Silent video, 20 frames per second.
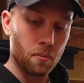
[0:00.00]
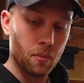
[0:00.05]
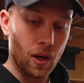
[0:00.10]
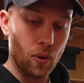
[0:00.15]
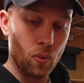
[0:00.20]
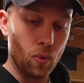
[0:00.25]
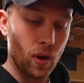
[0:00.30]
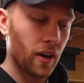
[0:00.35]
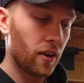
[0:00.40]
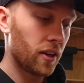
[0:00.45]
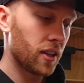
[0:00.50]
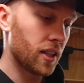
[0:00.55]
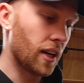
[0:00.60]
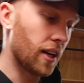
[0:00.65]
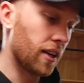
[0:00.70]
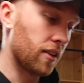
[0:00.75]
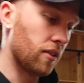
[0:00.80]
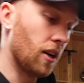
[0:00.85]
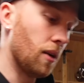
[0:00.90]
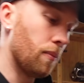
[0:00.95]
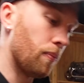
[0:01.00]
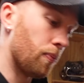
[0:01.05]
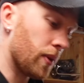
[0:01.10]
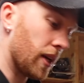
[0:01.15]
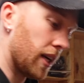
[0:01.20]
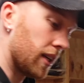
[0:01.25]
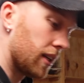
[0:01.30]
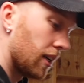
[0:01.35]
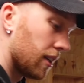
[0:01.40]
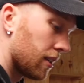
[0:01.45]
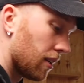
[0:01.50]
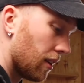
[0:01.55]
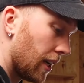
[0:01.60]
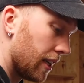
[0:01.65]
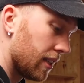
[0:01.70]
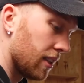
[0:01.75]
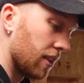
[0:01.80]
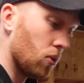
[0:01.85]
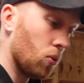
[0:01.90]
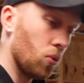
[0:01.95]
my wiring diagram and
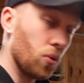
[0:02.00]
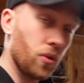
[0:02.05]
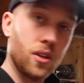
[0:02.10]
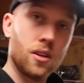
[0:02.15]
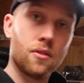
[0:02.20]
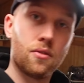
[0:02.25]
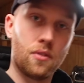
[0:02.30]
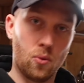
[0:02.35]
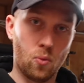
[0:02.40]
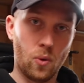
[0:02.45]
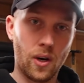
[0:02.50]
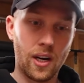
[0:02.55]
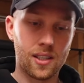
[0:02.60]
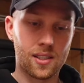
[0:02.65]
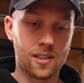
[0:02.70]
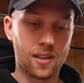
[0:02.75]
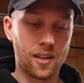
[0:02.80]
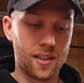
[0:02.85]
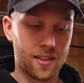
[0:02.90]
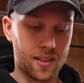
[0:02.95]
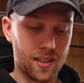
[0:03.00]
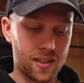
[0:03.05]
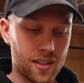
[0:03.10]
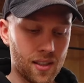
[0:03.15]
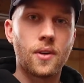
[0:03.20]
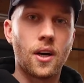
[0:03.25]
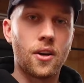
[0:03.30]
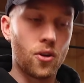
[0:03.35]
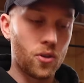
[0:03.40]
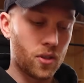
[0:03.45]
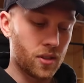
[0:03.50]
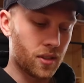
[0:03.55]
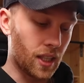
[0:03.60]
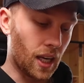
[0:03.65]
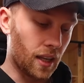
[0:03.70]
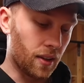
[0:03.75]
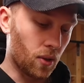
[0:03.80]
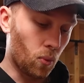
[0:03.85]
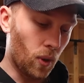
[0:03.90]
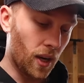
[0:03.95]
calculated all the different wire sizes, I noticed
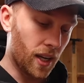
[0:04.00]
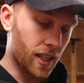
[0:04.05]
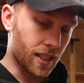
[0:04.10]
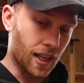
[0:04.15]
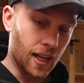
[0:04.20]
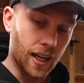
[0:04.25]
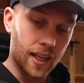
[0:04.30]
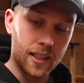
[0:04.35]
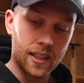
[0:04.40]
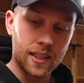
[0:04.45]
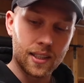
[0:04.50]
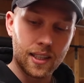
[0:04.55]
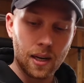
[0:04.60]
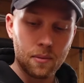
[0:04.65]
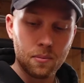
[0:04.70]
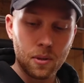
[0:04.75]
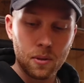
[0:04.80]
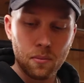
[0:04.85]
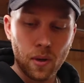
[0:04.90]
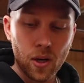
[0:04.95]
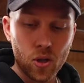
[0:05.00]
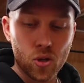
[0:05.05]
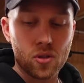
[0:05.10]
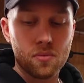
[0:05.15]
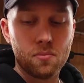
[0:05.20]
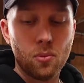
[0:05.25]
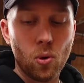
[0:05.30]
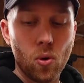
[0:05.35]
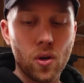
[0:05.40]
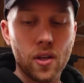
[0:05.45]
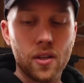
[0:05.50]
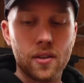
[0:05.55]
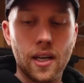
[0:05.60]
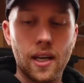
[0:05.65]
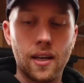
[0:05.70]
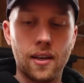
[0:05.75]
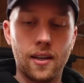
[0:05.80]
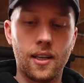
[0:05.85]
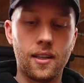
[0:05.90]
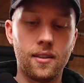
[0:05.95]
that the wires I need can be much smaller
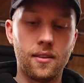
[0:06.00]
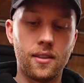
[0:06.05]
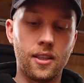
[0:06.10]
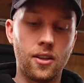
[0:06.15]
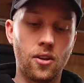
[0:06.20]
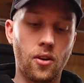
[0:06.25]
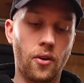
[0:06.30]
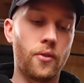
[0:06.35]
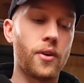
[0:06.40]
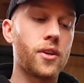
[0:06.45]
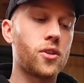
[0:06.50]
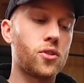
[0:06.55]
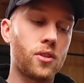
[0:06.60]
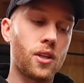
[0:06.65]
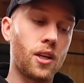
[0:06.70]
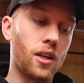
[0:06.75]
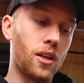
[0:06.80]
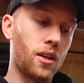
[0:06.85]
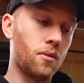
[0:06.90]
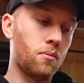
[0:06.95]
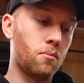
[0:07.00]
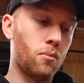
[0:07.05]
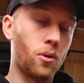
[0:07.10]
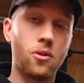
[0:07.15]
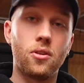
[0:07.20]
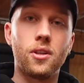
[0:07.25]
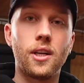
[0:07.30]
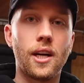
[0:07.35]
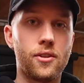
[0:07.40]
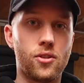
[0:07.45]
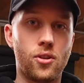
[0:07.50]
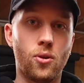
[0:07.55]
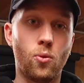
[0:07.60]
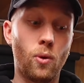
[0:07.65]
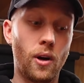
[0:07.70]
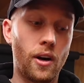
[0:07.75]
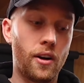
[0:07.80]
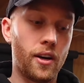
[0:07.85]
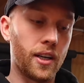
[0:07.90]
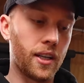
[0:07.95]
than in the original Moto Gadget
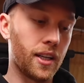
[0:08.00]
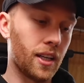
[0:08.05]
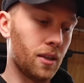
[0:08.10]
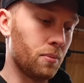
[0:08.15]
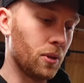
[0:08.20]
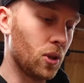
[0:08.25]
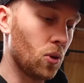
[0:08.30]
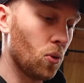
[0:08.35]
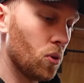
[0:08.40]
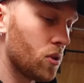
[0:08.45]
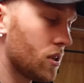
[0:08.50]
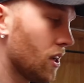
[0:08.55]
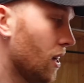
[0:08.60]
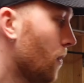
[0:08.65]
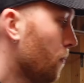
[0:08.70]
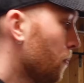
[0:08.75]
wiring kit, because